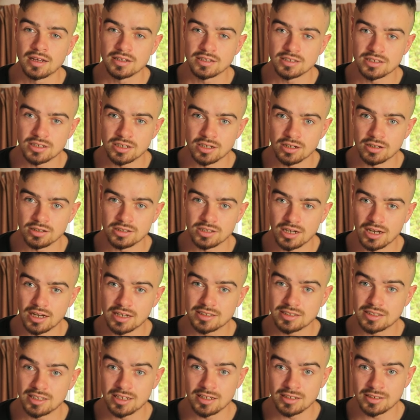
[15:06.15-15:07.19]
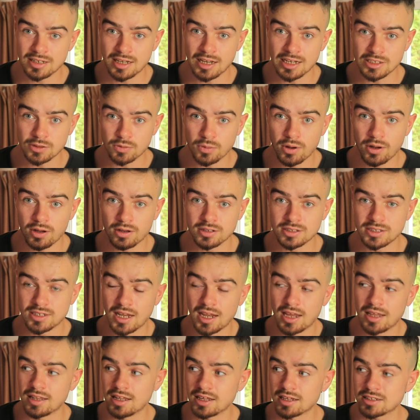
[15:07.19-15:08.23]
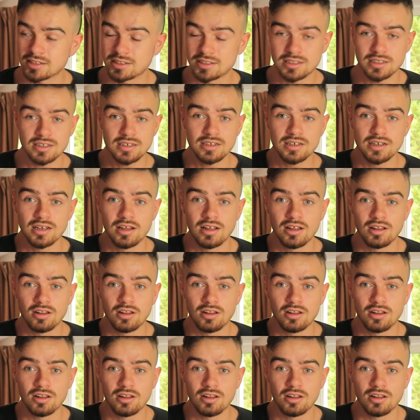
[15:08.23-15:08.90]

suggest this as well saying like see